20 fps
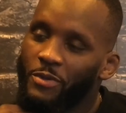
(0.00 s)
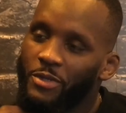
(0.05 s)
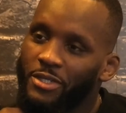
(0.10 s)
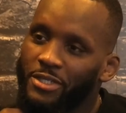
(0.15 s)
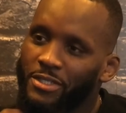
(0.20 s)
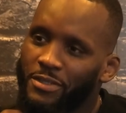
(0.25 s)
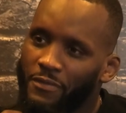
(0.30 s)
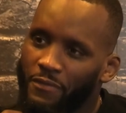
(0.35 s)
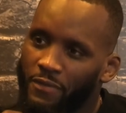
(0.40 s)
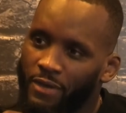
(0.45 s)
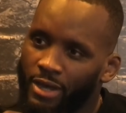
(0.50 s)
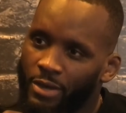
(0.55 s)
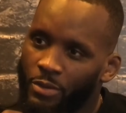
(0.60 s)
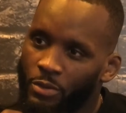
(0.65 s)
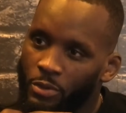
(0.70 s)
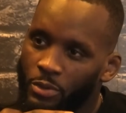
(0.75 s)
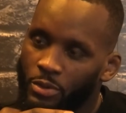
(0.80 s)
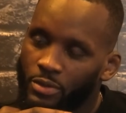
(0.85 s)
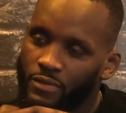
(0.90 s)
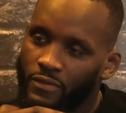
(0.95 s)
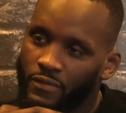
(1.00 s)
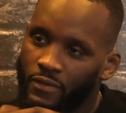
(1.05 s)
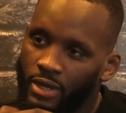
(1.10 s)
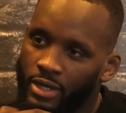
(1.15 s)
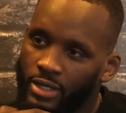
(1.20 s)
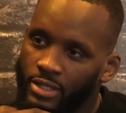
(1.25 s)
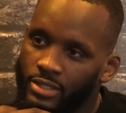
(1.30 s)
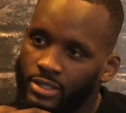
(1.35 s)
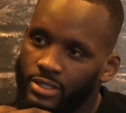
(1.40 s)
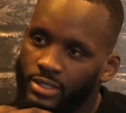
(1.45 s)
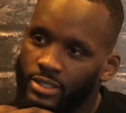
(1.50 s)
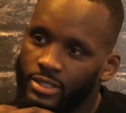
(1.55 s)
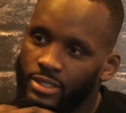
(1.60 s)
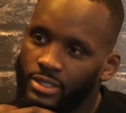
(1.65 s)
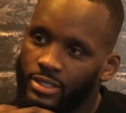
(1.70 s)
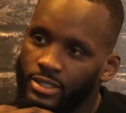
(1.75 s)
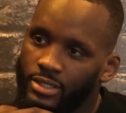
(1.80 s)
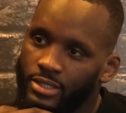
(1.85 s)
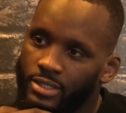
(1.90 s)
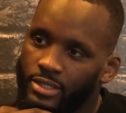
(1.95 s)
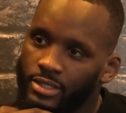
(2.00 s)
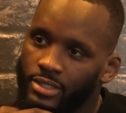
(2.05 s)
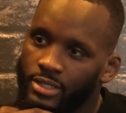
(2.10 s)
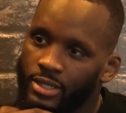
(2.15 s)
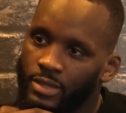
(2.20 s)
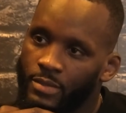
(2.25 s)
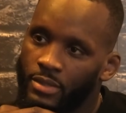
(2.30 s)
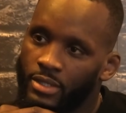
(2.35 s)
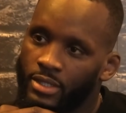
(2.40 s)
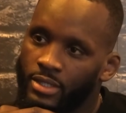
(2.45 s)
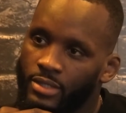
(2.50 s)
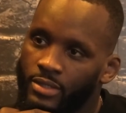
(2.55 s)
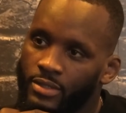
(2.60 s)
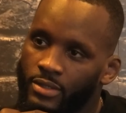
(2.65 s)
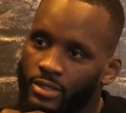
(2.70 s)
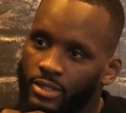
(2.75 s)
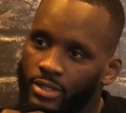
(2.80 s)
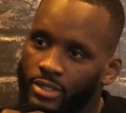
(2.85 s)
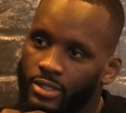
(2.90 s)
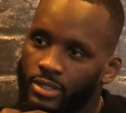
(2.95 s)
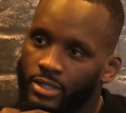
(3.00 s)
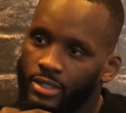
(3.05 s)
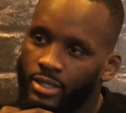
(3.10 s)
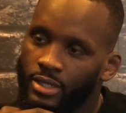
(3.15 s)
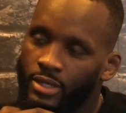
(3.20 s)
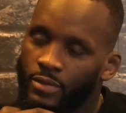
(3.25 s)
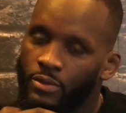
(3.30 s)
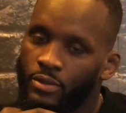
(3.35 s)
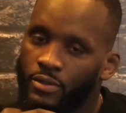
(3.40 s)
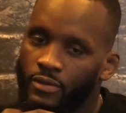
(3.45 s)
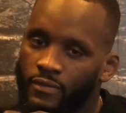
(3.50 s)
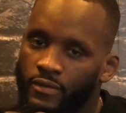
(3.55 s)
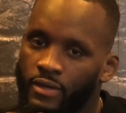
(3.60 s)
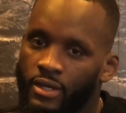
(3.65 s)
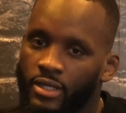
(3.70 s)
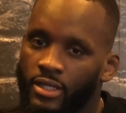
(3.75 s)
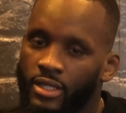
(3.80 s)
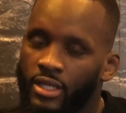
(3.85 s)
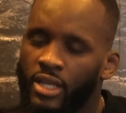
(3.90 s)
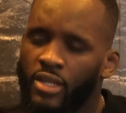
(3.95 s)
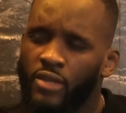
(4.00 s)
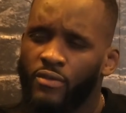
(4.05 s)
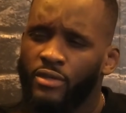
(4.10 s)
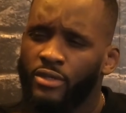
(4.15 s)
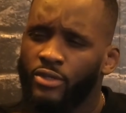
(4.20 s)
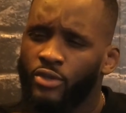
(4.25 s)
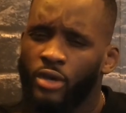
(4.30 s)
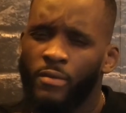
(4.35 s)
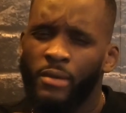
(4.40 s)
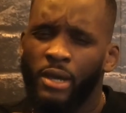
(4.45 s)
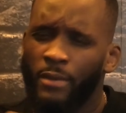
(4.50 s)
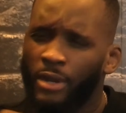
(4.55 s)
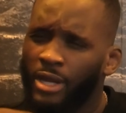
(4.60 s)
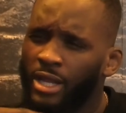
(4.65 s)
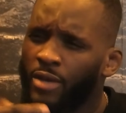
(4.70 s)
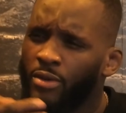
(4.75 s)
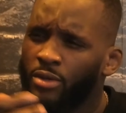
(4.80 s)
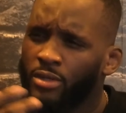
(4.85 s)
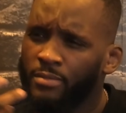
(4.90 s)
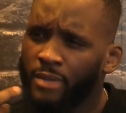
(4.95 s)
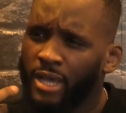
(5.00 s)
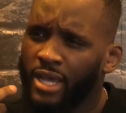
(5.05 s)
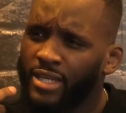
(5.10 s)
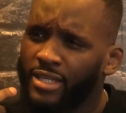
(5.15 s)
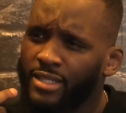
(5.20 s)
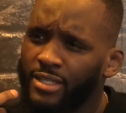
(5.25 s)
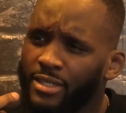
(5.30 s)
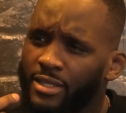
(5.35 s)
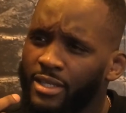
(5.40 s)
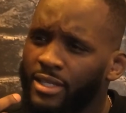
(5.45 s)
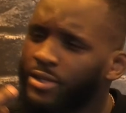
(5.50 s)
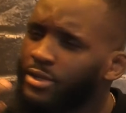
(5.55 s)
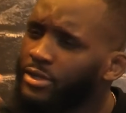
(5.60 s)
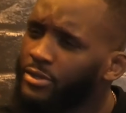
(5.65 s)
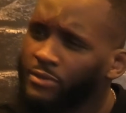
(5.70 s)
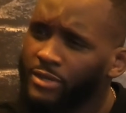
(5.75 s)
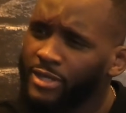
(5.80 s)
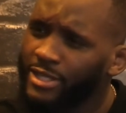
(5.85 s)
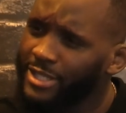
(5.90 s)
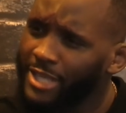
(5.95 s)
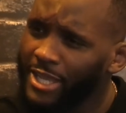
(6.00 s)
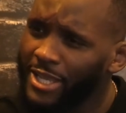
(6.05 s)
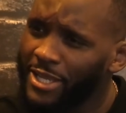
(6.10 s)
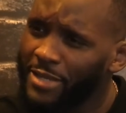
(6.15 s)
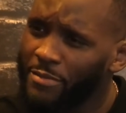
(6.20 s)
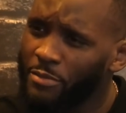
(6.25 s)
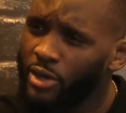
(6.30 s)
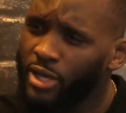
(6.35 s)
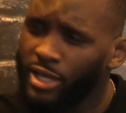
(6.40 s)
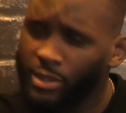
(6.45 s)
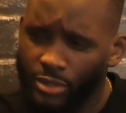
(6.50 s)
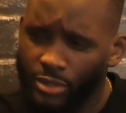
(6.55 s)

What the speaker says: were just we were the fighters. Yeah, I mean, we was fighters. Leon don't really talk about it, but Leon was bad. He doesn't even say it, but he